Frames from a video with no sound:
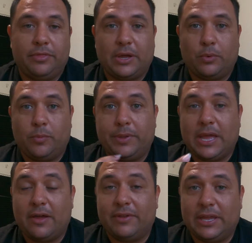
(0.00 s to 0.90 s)
that we'll be
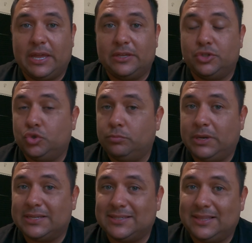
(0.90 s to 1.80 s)
having a Zoom
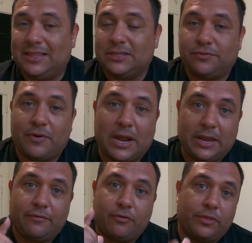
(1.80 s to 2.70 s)
lesson this
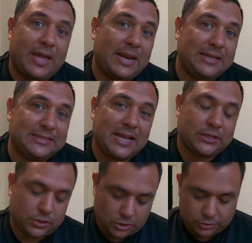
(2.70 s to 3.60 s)
Friday for that
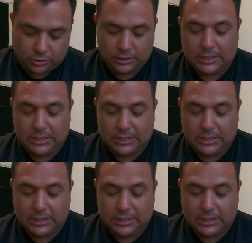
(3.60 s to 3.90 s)
exact song. So